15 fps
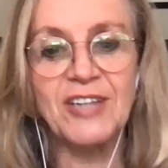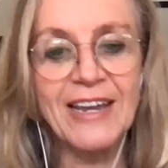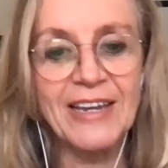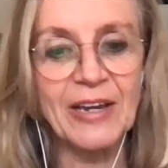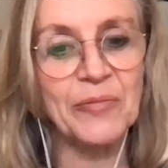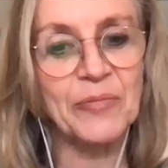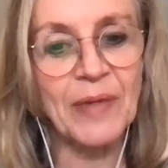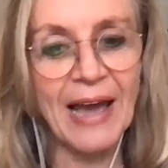
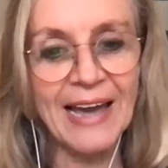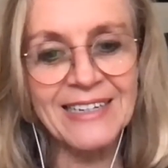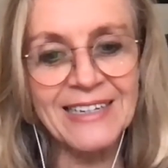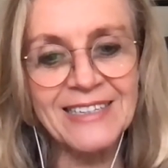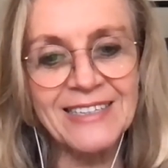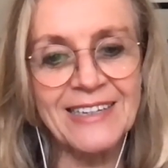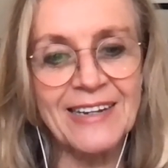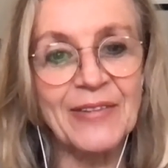Jacob
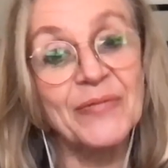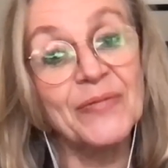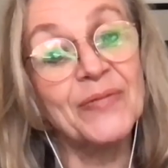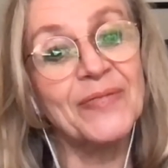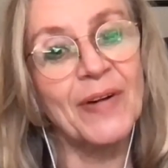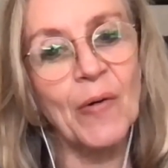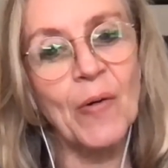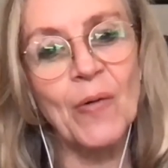and
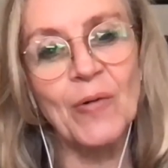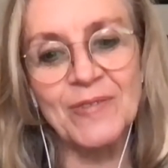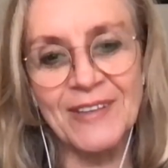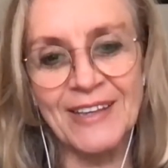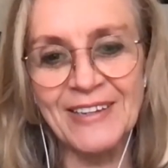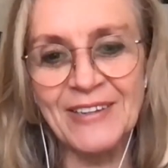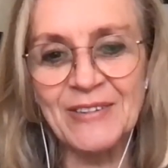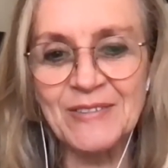
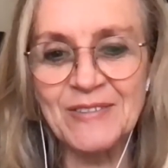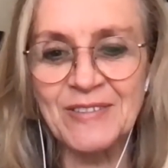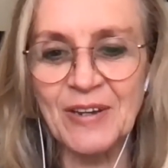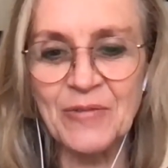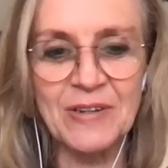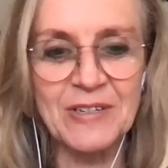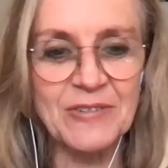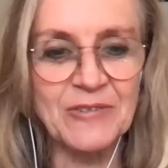thank you
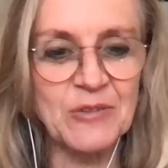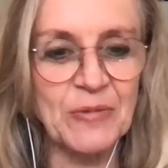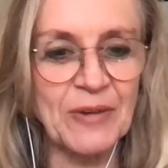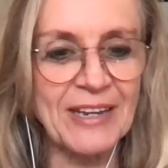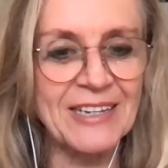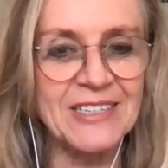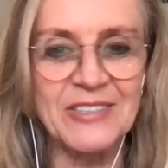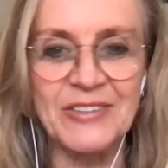so much for
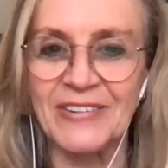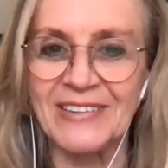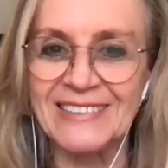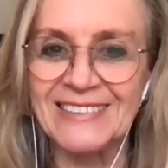speaking to